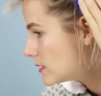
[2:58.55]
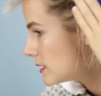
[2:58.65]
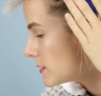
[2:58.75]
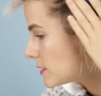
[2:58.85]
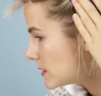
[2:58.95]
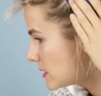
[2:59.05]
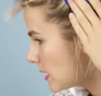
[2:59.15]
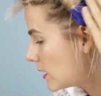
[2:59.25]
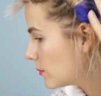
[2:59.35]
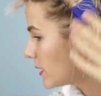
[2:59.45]
Seems to be
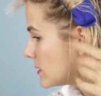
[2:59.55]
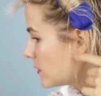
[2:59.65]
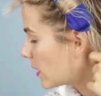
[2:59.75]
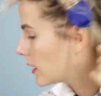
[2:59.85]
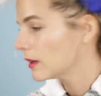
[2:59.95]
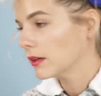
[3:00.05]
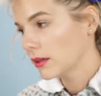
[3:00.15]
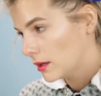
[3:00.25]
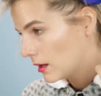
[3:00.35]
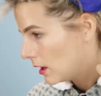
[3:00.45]
staying in place, okay.
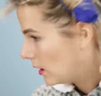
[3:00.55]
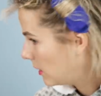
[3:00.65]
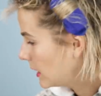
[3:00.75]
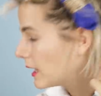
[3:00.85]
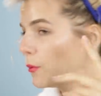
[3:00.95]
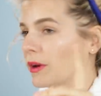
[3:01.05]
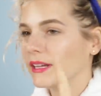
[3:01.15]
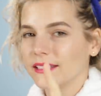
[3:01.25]
All right, I got one